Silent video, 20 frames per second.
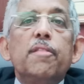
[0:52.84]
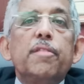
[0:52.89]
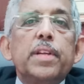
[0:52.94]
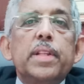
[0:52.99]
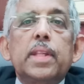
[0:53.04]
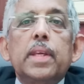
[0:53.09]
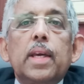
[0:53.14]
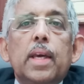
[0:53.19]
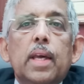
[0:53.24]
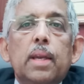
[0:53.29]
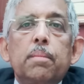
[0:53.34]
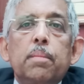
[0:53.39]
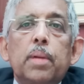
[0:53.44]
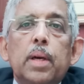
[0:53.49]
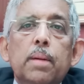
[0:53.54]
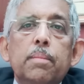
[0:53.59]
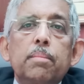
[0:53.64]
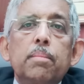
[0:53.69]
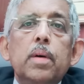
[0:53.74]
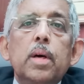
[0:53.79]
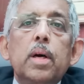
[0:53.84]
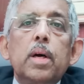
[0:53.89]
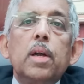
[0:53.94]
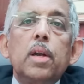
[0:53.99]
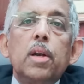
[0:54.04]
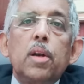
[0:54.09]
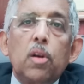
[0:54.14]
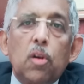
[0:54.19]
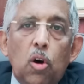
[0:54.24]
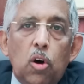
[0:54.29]
everything can become
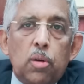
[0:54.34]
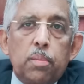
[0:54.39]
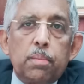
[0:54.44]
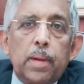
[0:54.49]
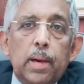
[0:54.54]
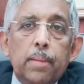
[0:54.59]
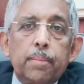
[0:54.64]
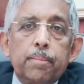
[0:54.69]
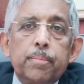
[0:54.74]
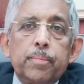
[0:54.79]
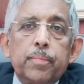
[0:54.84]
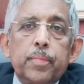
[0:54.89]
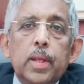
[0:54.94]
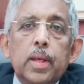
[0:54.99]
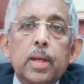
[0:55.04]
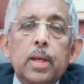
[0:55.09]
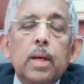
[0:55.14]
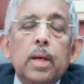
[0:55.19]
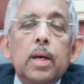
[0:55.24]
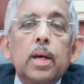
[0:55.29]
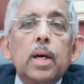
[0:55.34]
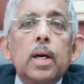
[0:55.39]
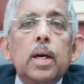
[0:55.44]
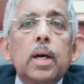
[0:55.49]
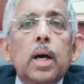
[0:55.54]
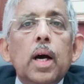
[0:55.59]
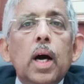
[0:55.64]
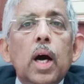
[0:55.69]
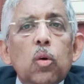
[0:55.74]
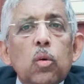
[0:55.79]
normal.
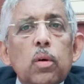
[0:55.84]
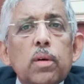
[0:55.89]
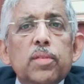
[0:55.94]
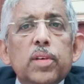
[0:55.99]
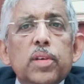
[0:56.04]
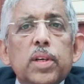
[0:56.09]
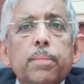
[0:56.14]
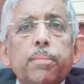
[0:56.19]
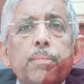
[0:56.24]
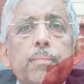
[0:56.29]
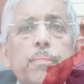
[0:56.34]
However,